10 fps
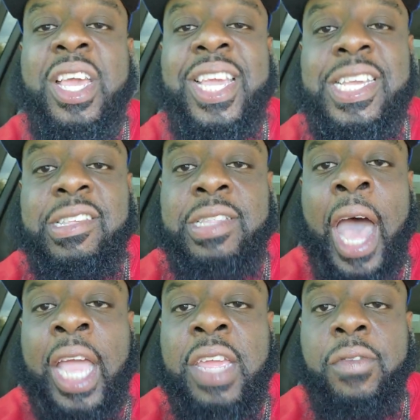he's
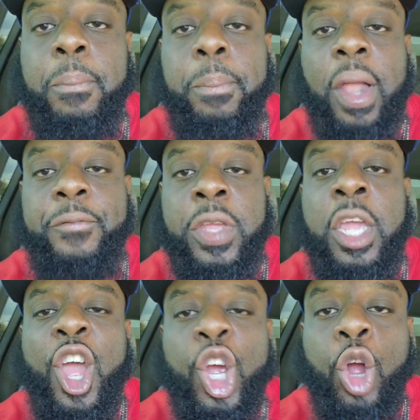not even bluffing
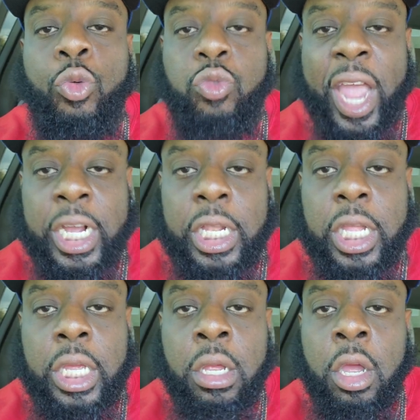
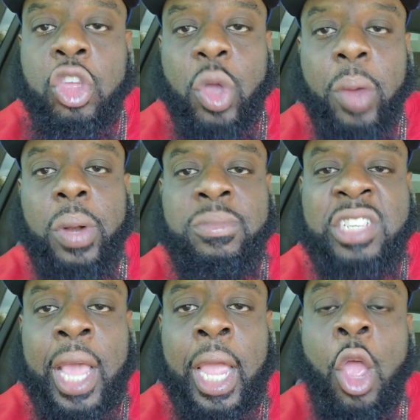correctly. You hear what I'm
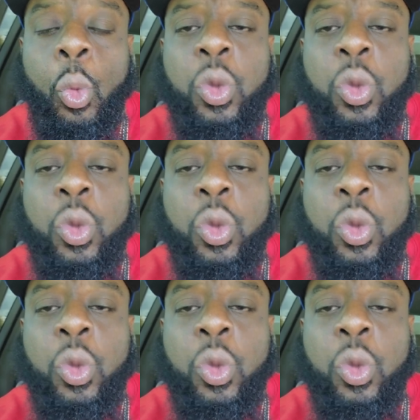saying?